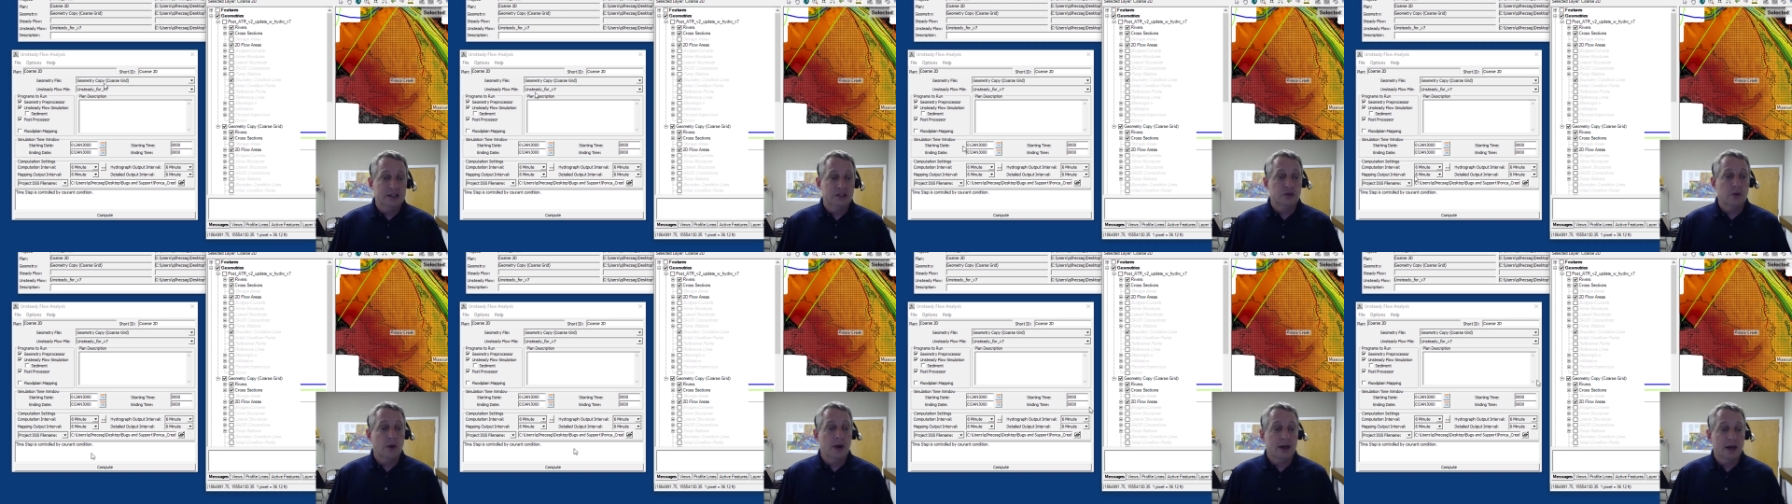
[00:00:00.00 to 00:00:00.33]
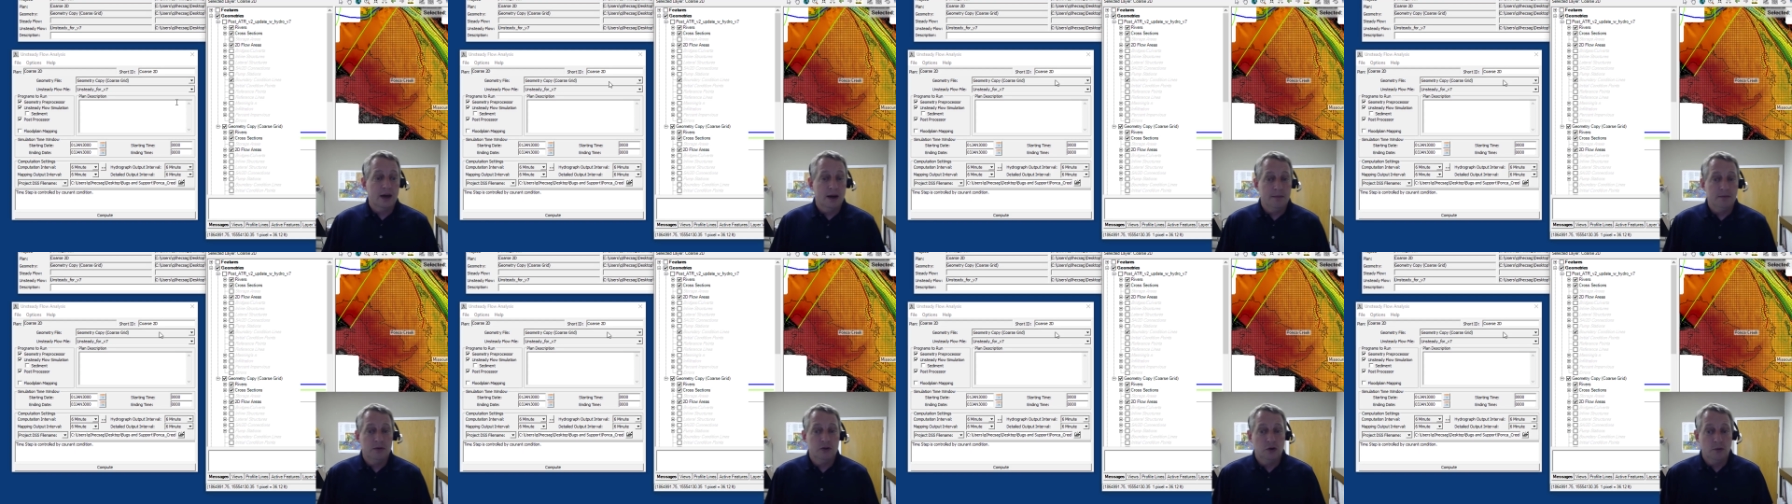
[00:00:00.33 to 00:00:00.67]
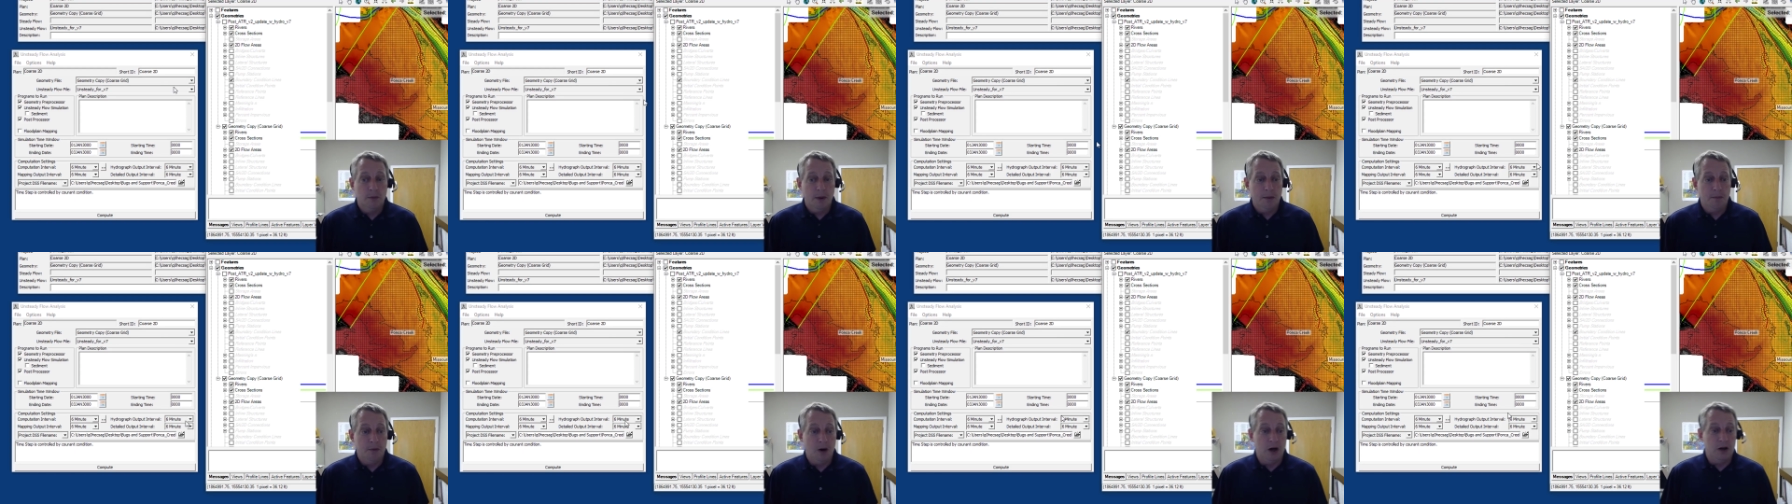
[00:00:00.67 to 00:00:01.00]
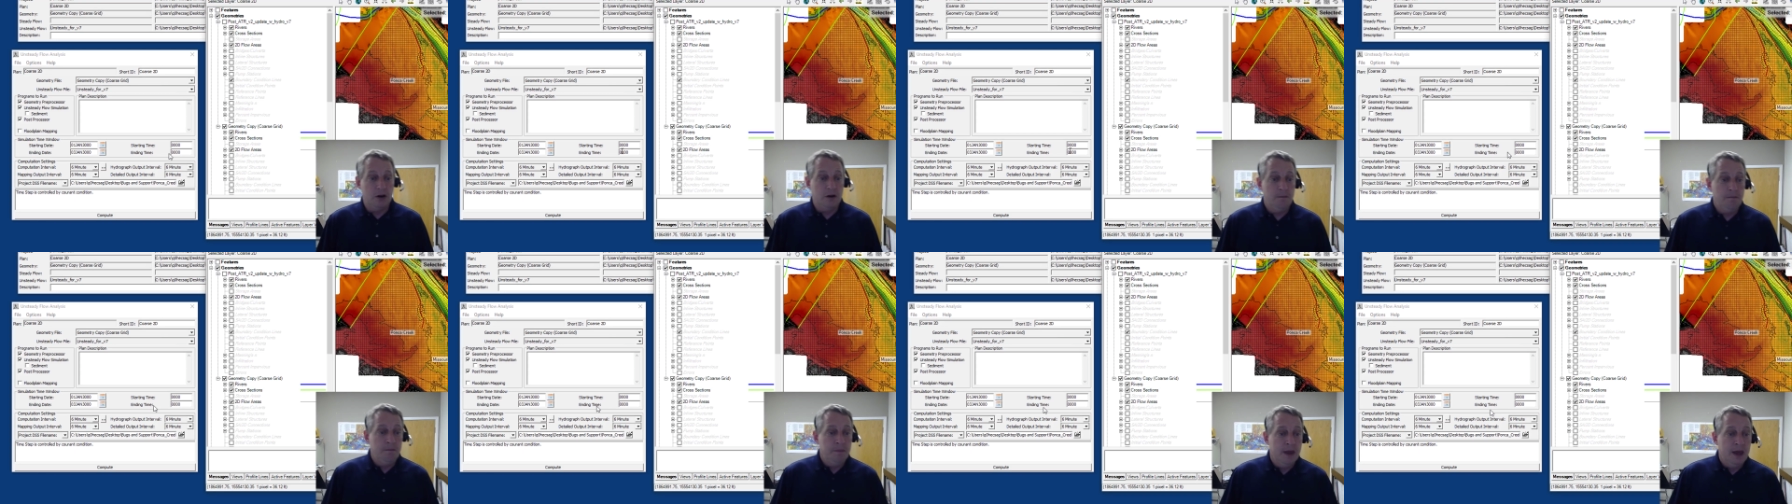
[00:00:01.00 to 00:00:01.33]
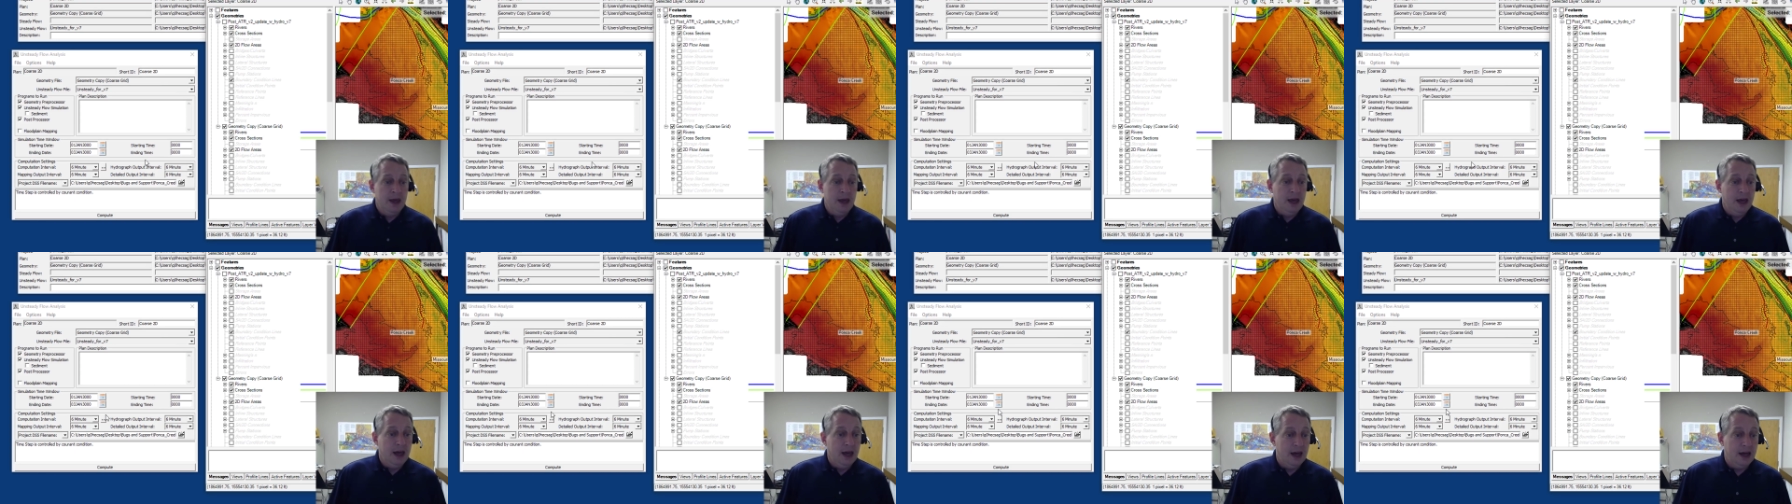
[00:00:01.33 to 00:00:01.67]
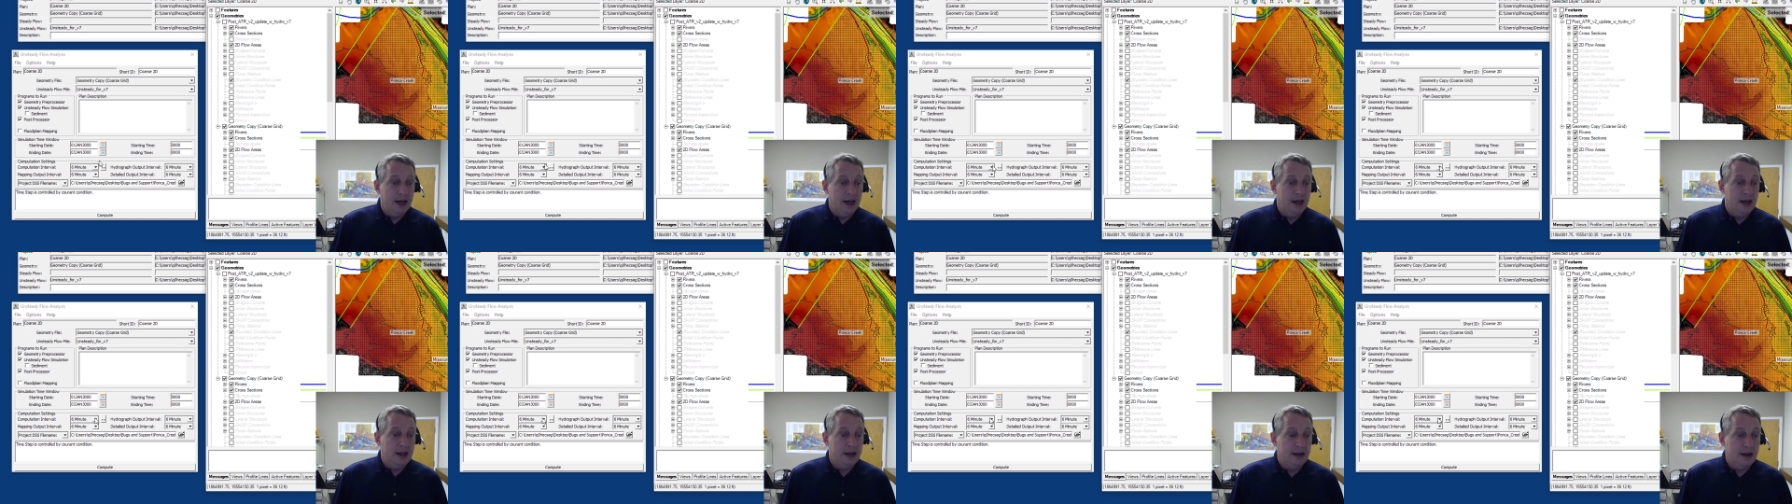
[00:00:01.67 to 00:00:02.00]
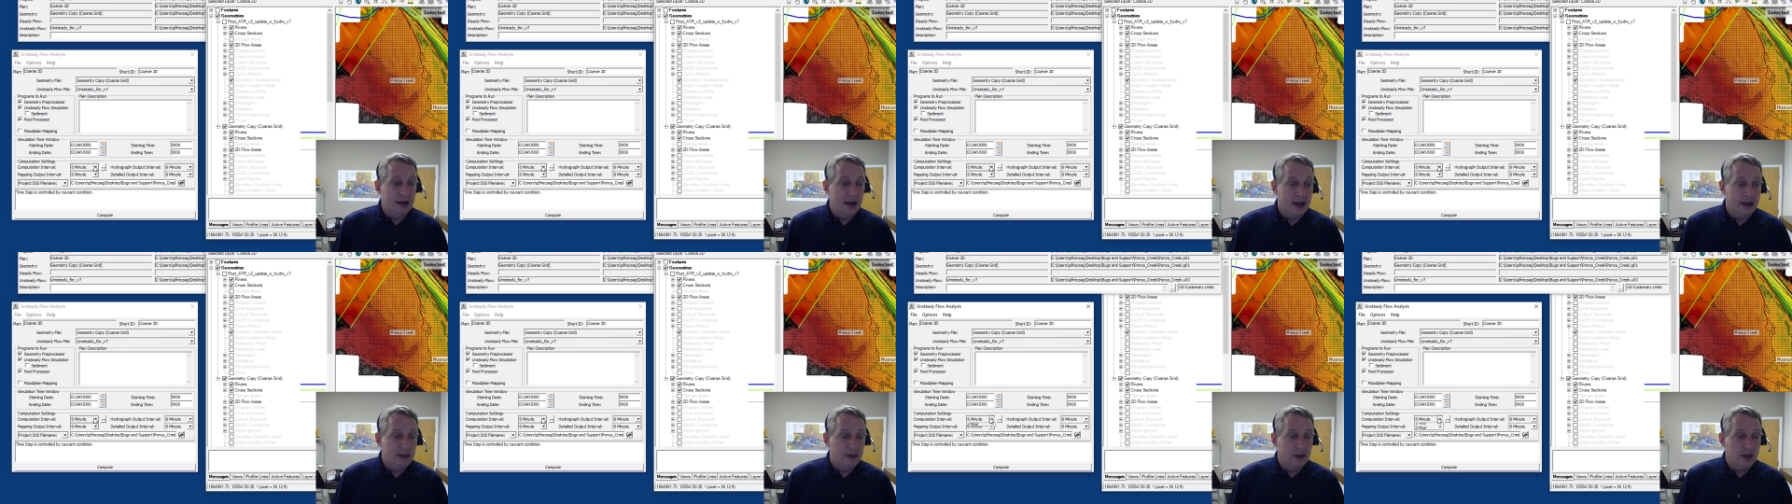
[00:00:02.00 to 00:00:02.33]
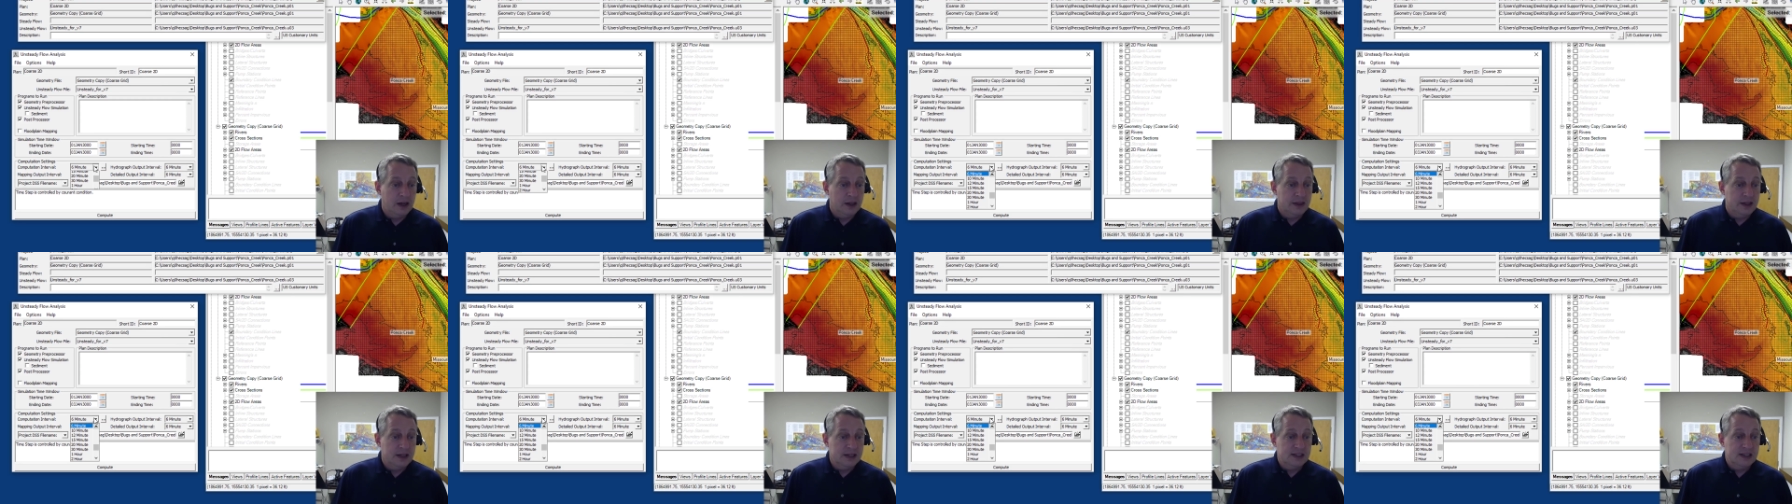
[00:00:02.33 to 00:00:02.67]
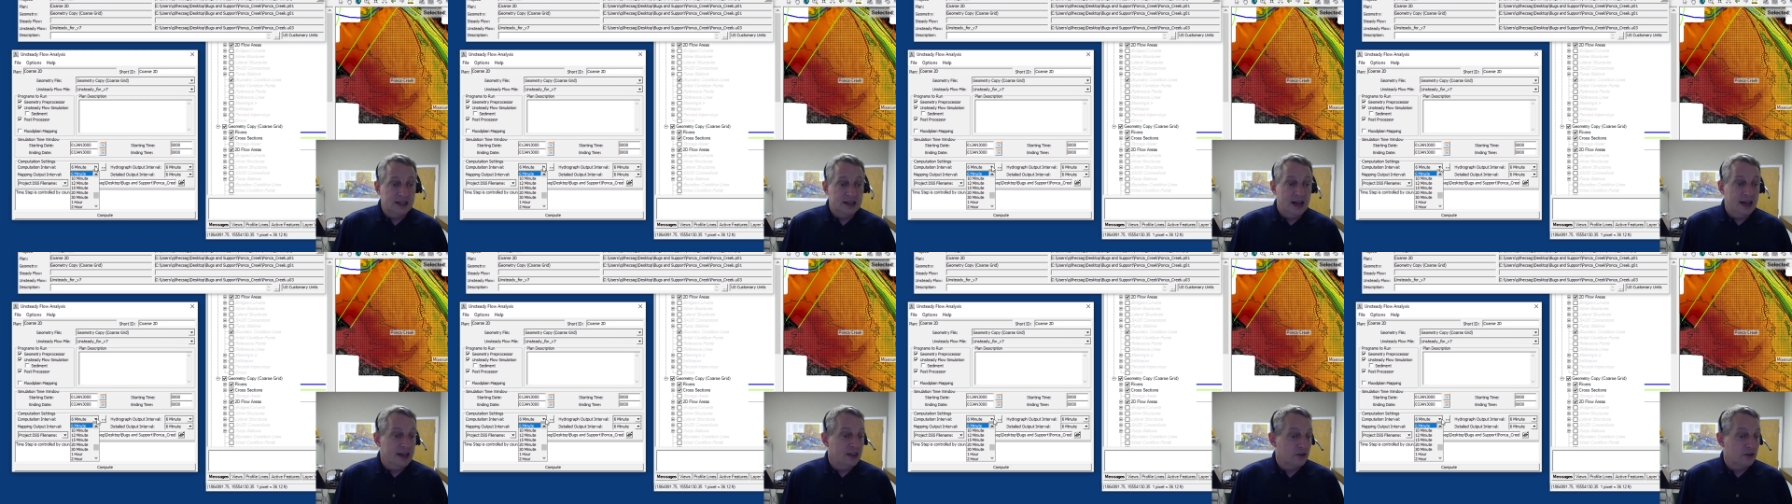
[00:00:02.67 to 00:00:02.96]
so I come to my model, and I look at this and hey,